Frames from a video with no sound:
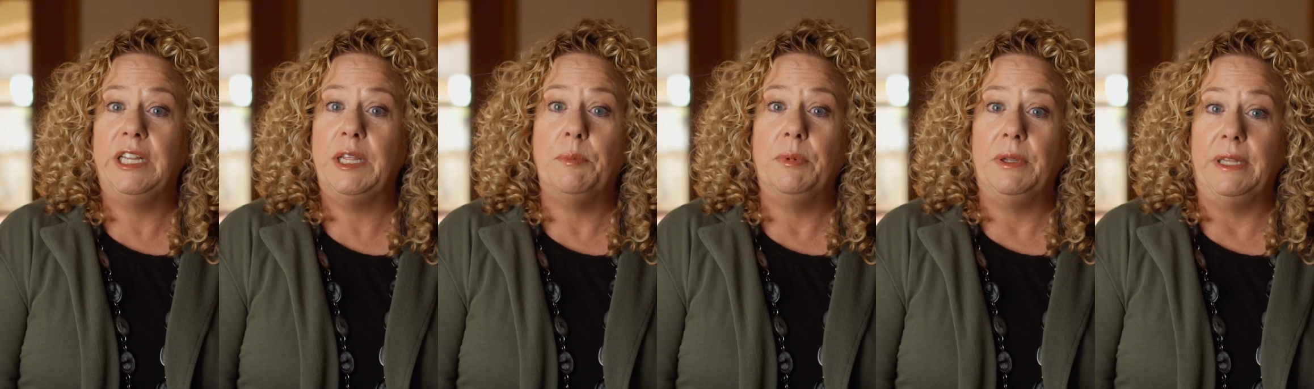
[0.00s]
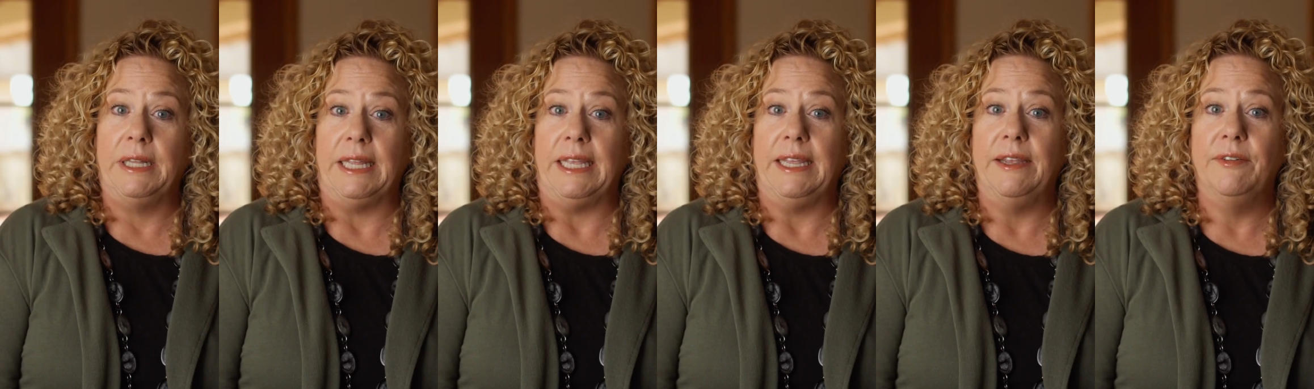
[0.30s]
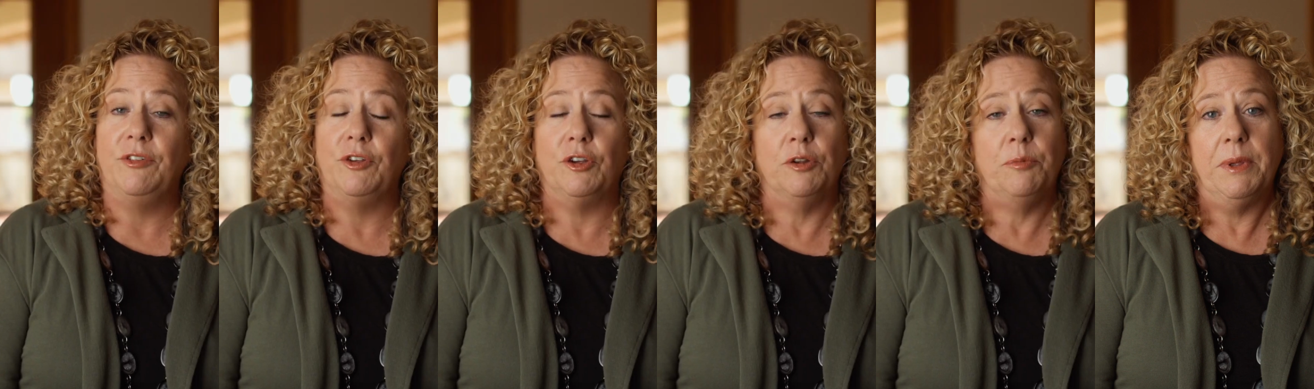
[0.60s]

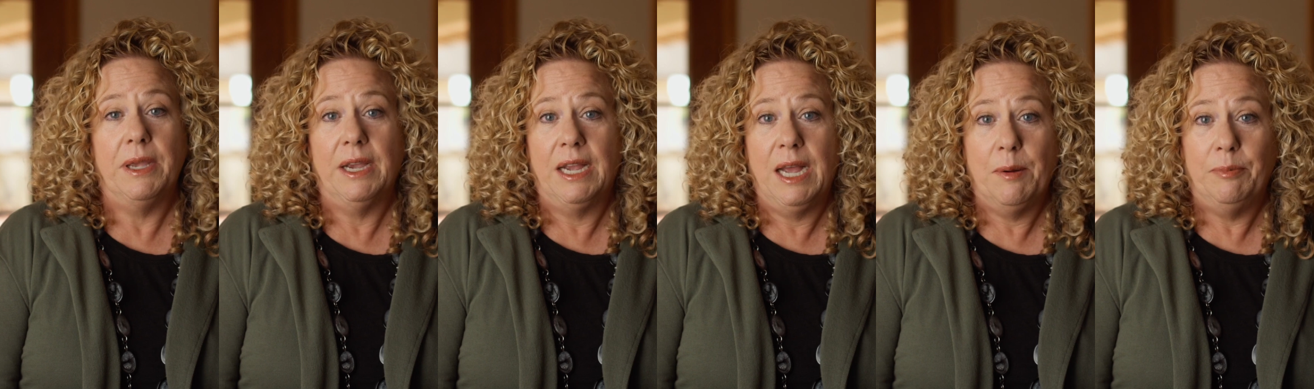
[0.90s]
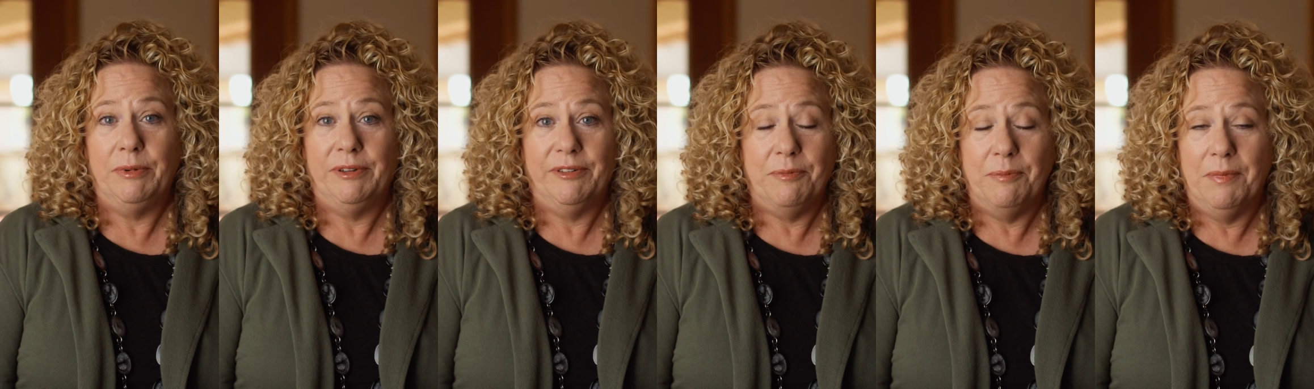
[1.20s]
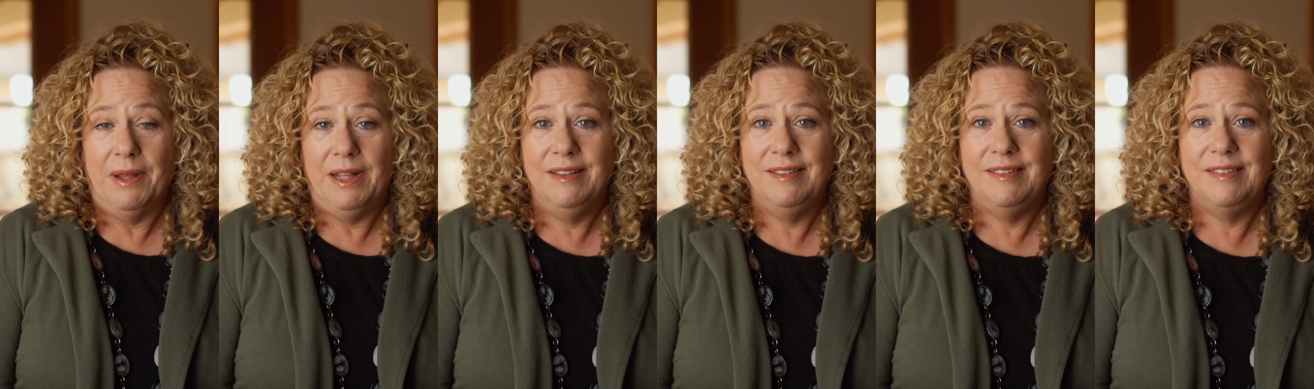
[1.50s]
believed could be a couple of
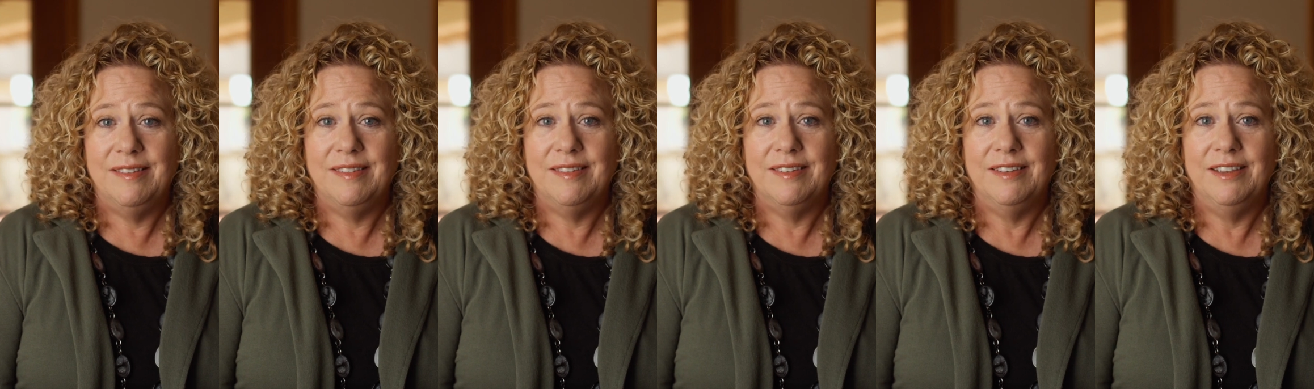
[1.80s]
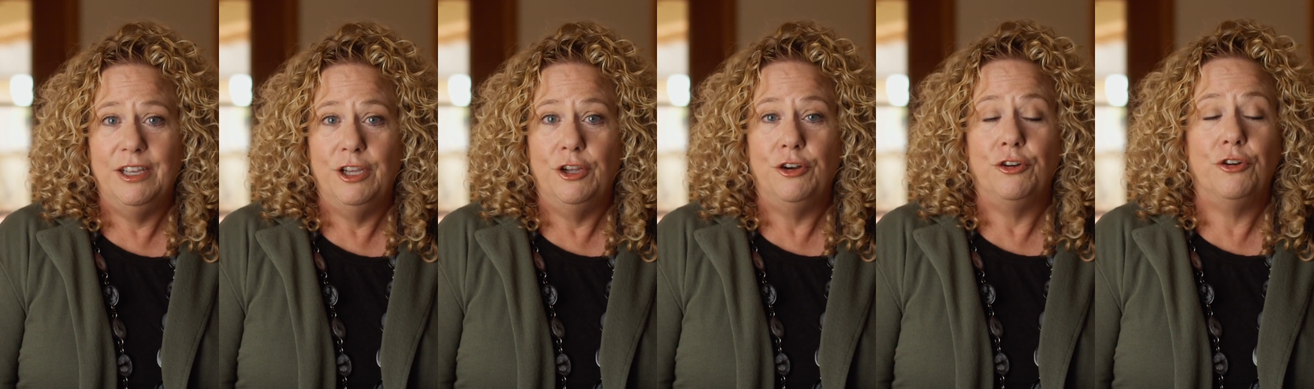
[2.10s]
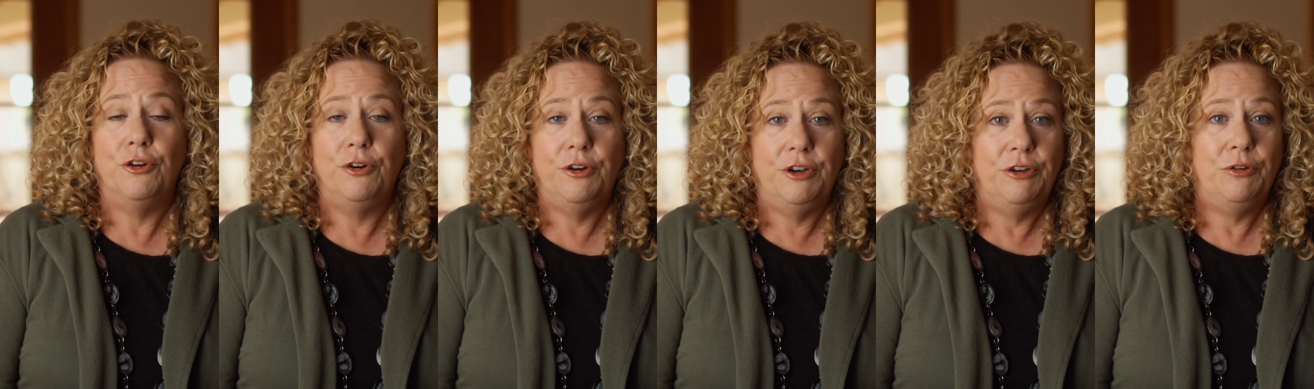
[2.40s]
months
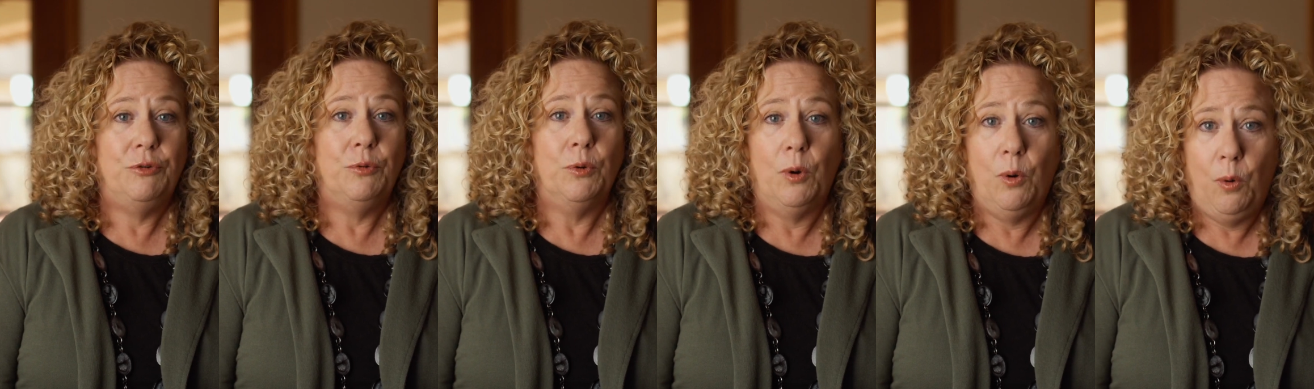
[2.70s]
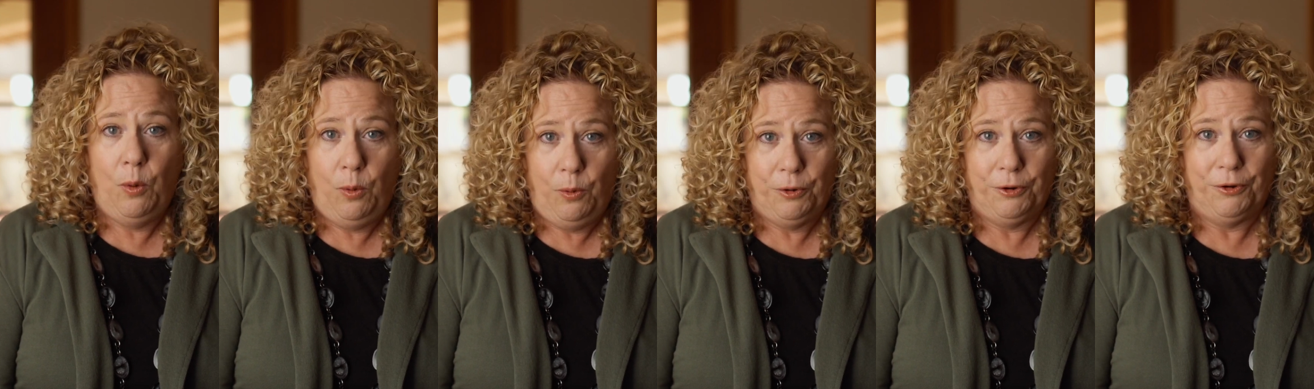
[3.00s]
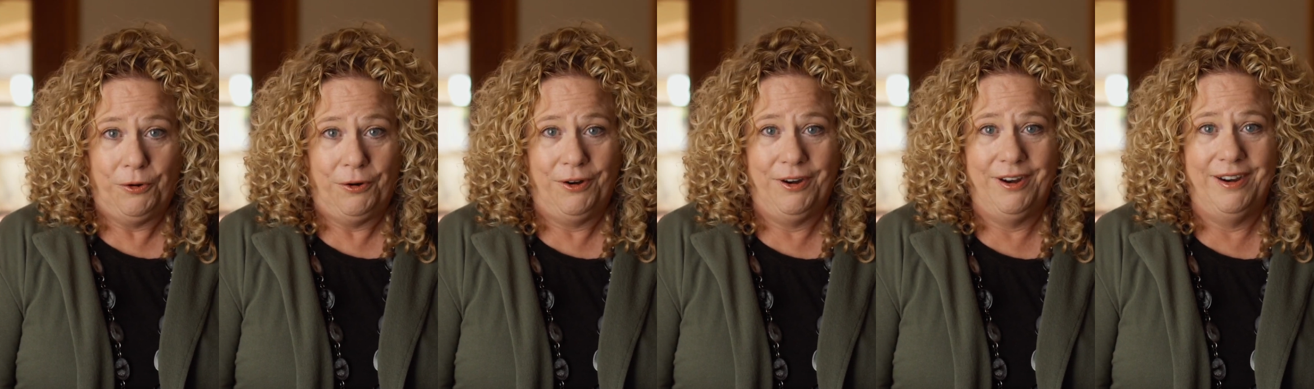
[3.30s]
turned into a
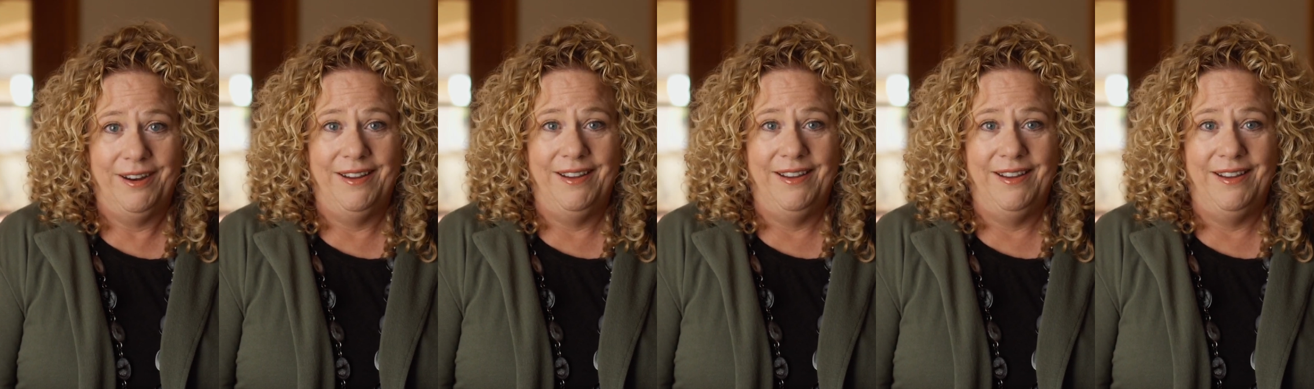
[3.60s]
quarter,